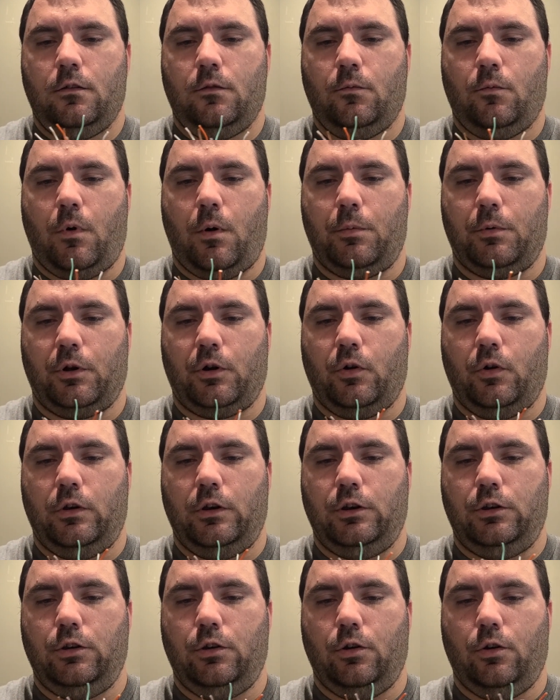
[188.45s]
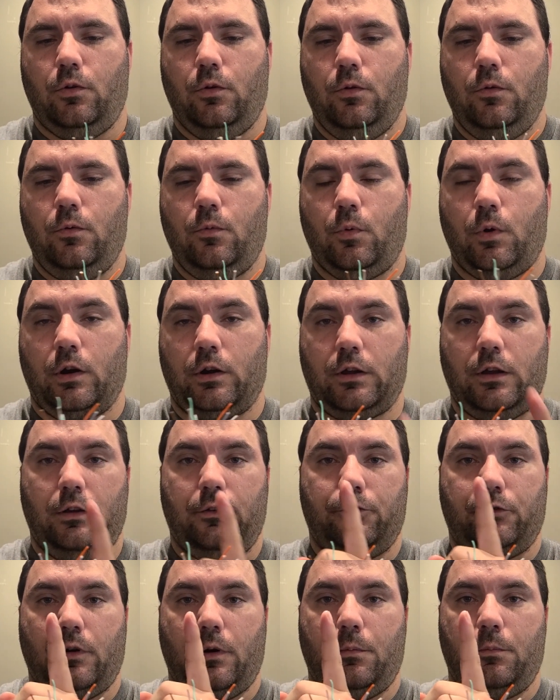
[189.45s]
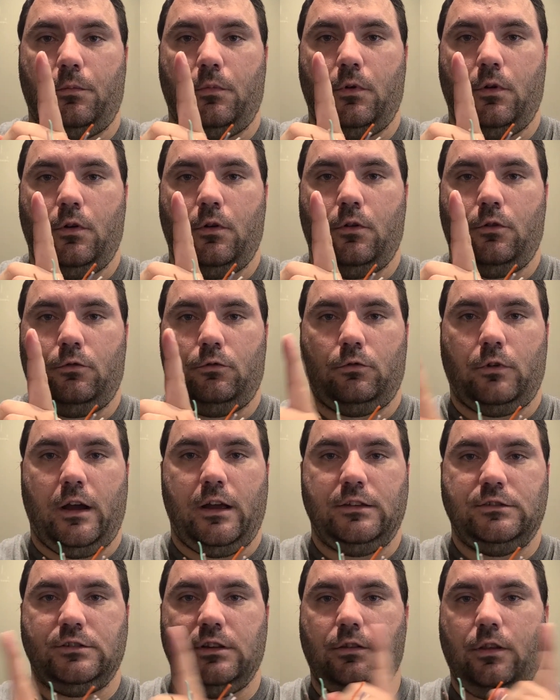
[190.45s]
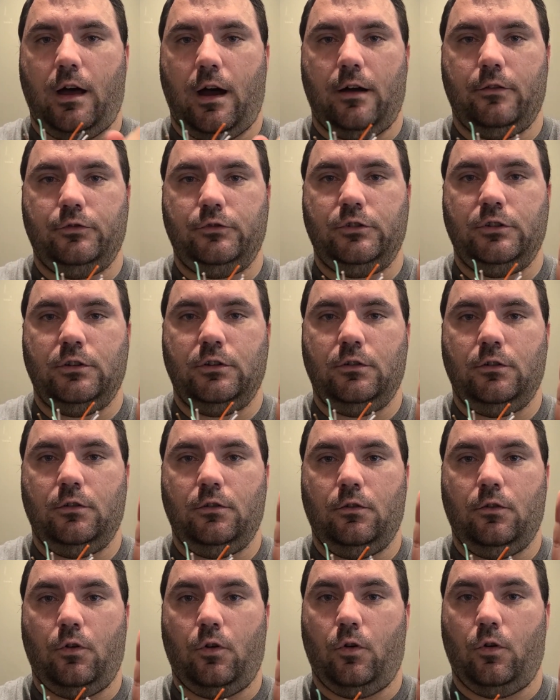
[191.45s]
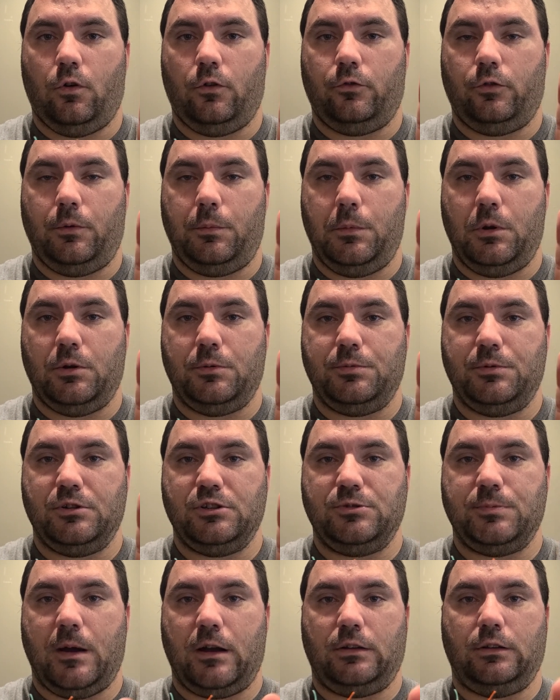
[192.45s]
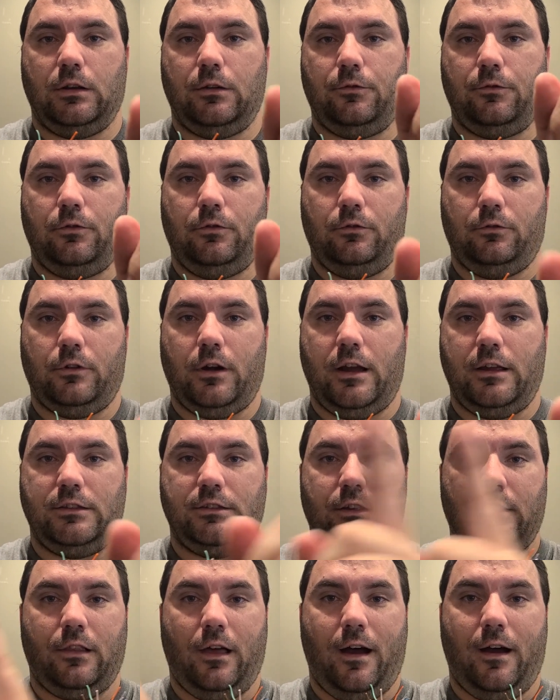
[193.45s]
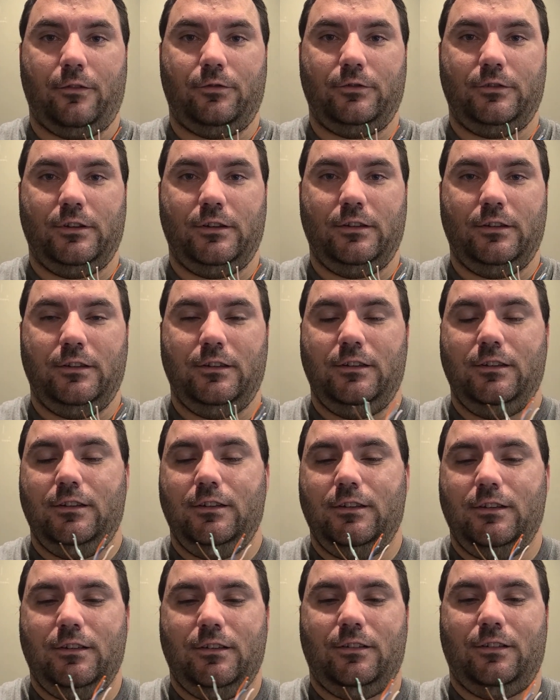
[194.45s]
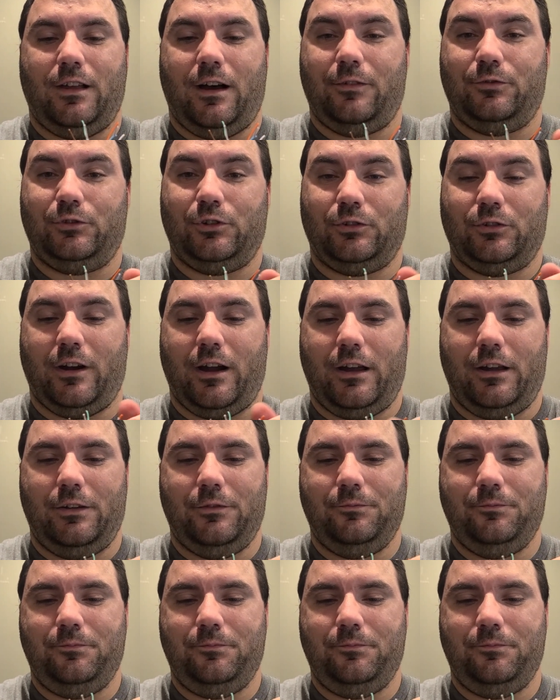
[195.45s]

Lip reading: What we're going to do, working from right to left, or from your perspective, right to left, left to right,